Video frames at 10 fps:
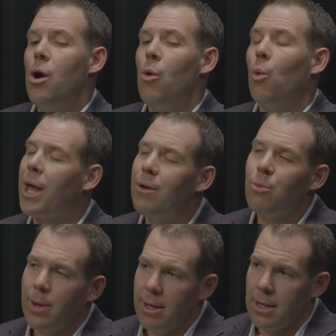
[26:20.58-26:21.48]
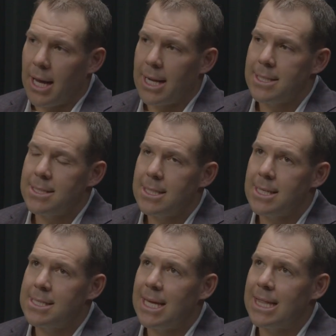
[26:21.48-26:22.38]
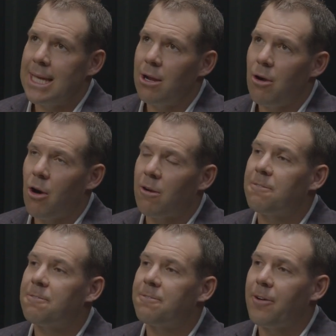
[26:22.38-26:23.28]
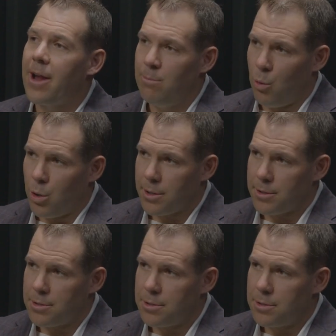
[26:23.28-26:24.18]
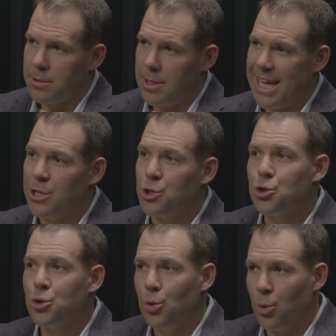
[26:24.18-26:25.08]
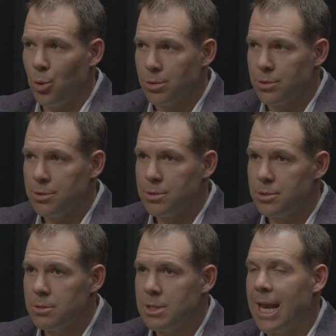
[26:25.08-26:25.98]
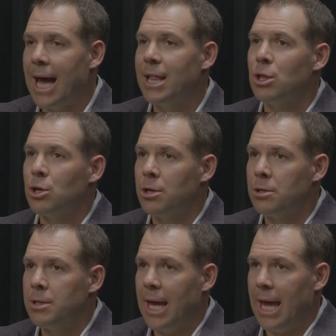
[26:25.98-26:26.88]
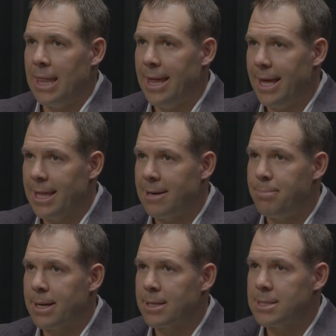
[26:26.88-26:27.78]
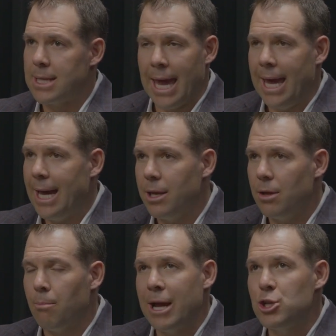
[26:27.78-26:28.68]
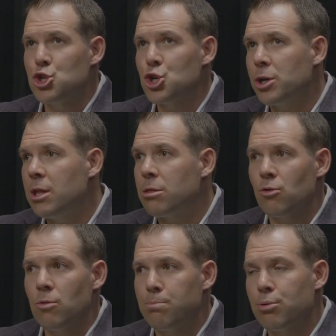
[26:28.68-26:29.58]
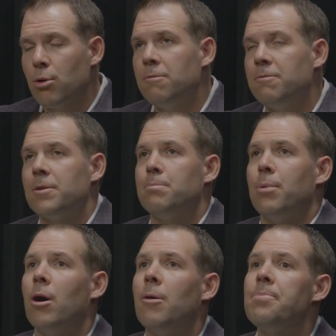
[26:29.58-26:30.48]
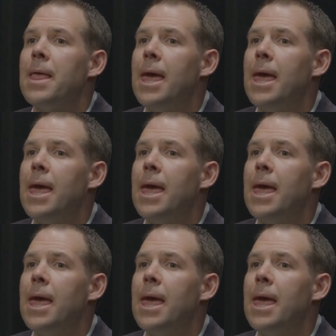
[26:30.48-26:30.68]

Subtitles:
what I realized is that there are frameworks and tools that I learned in the Olympics and my journey through pro football